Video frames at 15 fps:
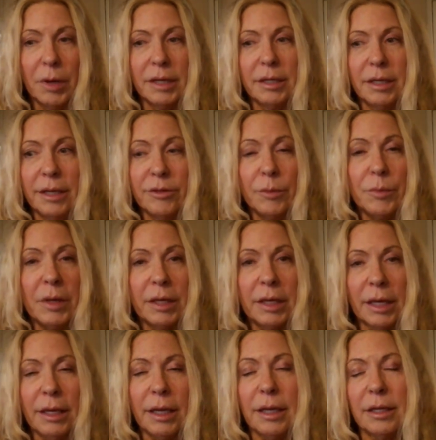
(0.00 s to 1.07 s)
But in the
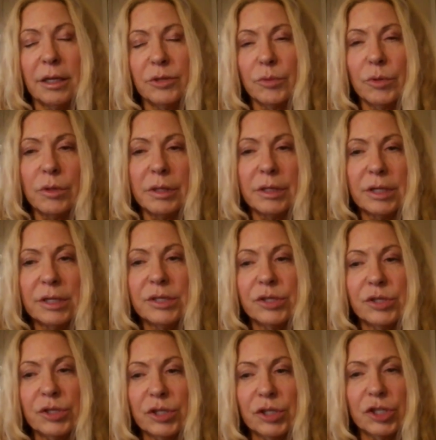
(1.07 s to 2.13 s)
beginning, it really
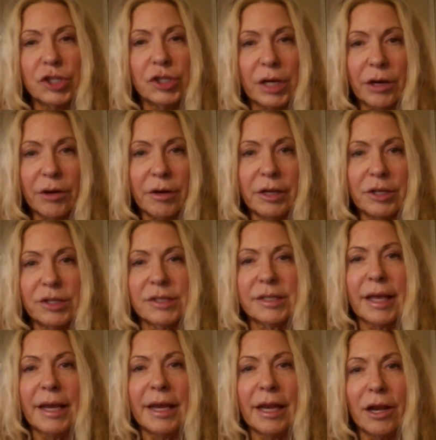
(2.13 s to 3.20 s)
is just sharing,
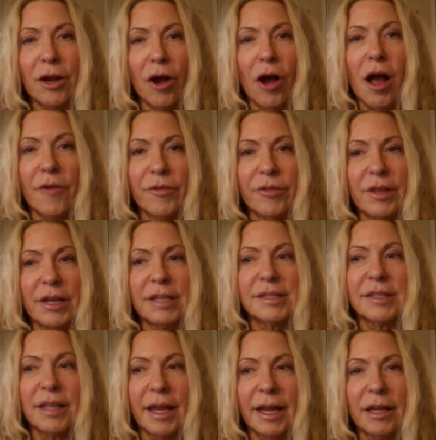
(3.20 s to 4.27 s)
just getting it off. And then
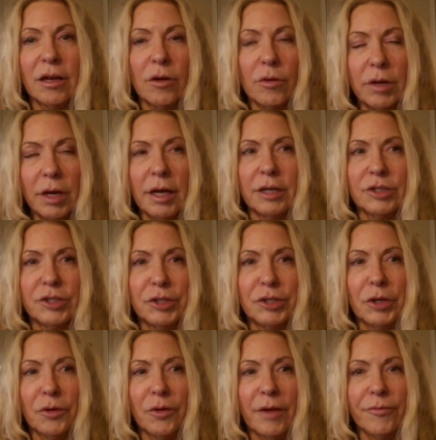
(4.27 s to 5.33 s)
it's like, oh, gosh,
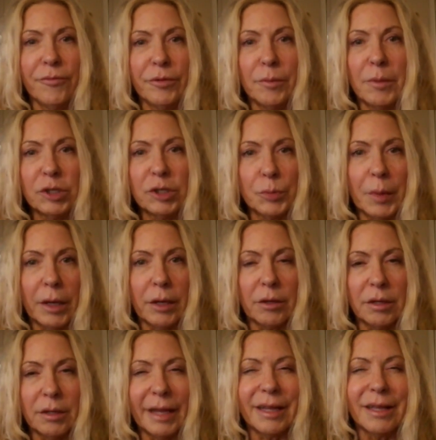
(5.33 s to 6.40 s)
you know, I feel much
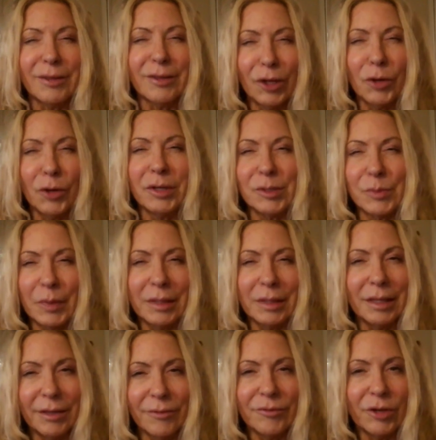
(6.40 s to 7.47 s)
better. Like a load has
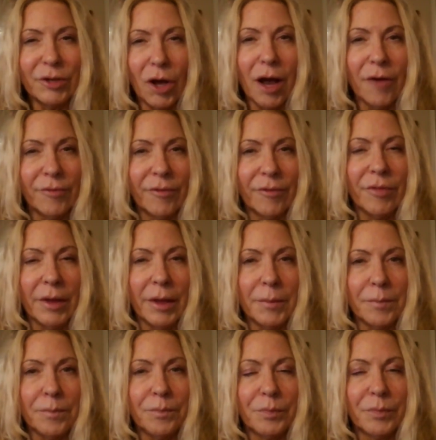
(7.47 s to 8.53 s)
been lifted off of
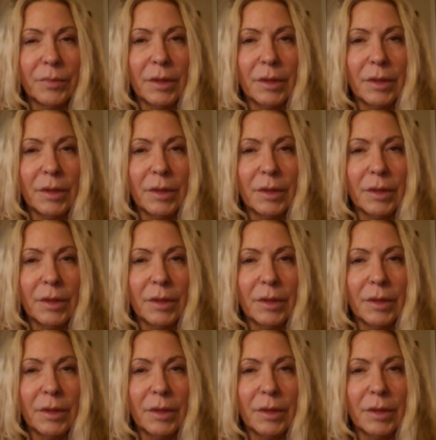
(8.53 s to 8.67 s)
them.